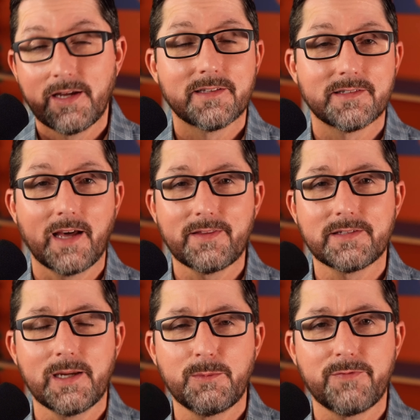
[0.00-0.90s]
It's not the
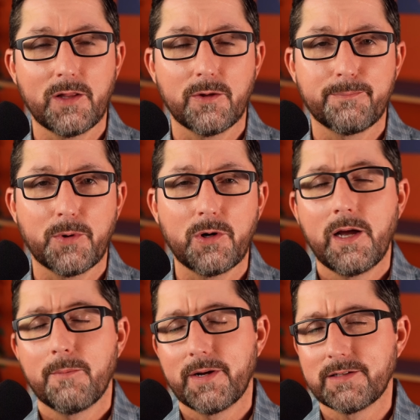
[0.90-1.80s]
same developer,
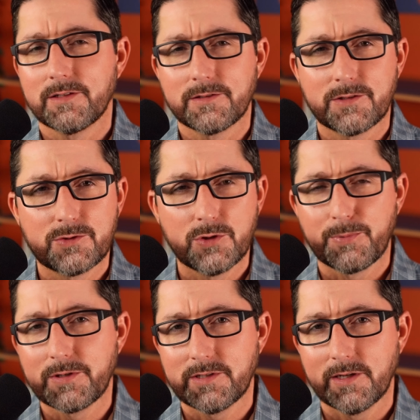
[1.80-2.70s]
but it's
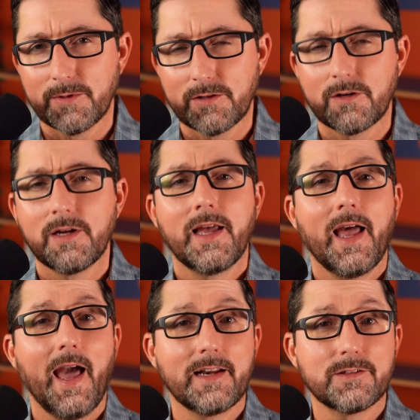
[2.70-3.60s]
super similar,
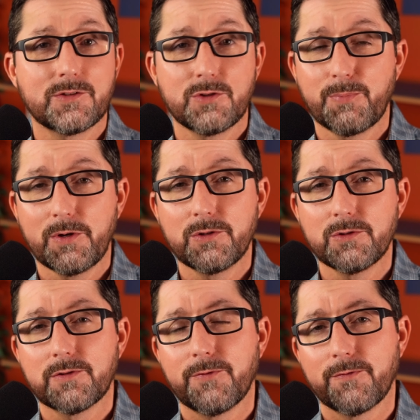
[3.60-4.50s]
and it's super
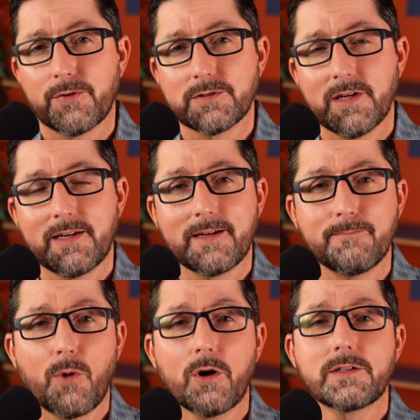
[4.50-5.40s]
useful for sending
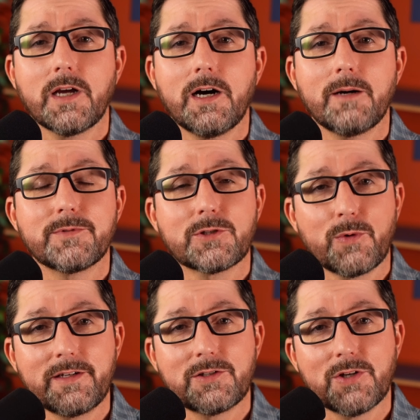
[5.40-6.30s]
marked up
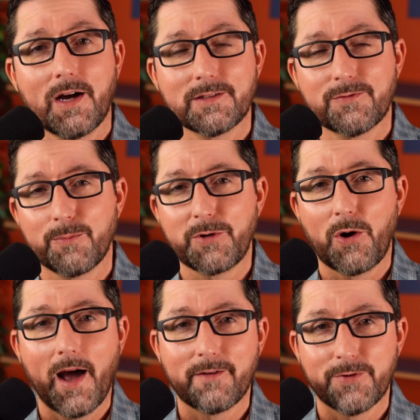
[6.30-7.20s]
screenshots from your
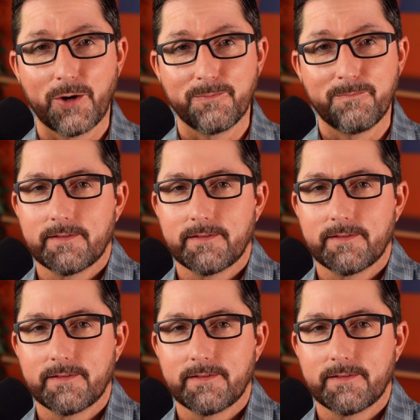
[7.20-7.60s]
iPhone.